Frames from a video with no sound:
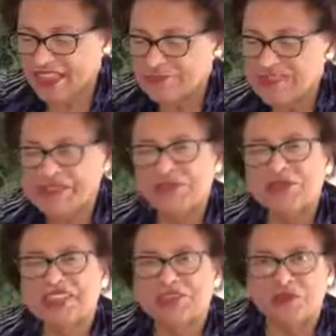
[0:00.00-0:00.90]
But let me
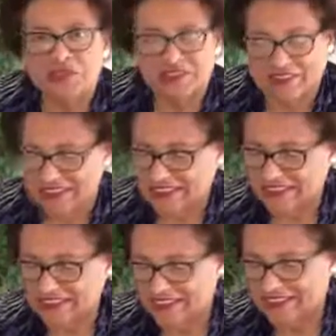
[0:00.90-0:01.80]
read the words.
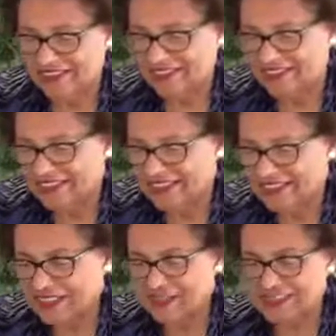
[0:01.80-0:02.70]

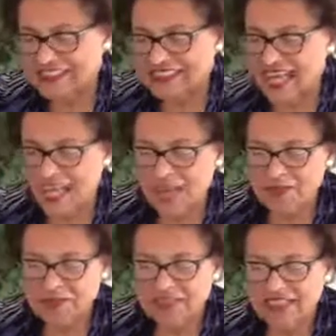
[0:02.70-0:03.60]
There was a
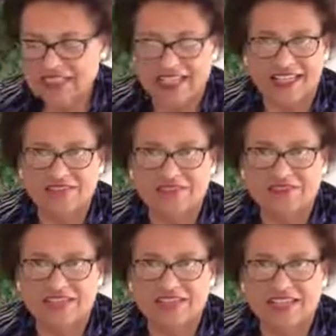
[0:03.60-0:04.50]
time in my life
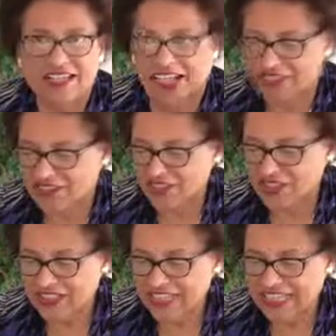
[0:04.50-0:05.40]
I
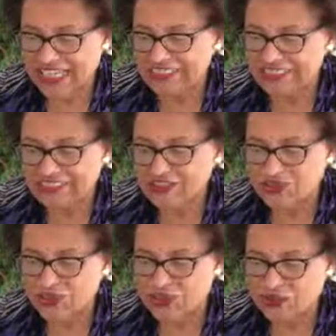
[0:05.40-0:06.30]
thought I had to
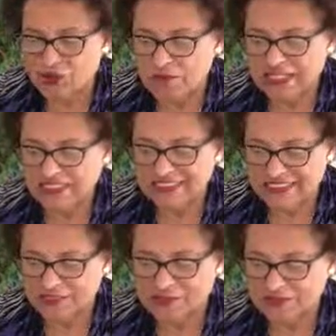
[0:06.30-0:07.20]
do it all
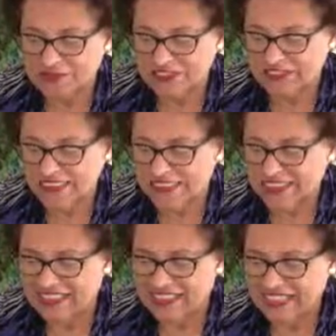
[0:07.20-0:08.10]
myself.
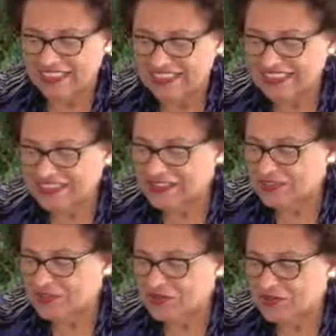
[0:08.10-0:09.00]
And I didn't
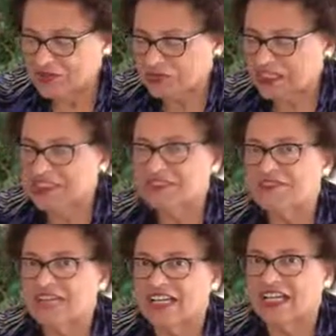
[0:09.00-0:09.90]
know the grace
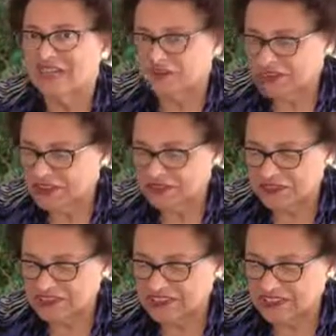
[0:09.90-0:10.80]
of God was
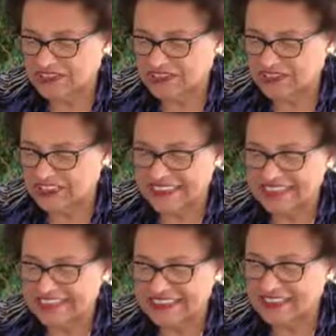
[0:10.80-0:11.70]
sufficient, and I
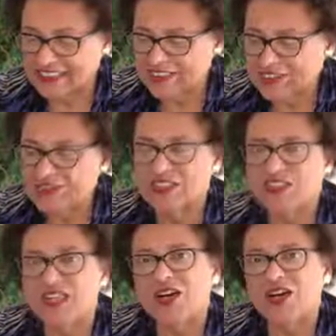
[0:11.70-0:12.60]
didn't know the
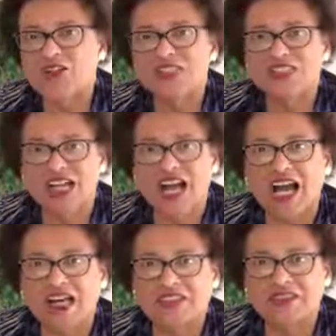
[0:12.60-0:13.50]
love of
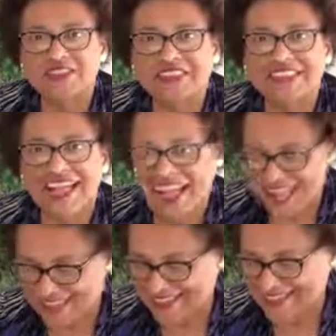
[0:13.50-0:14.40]
God was at hand.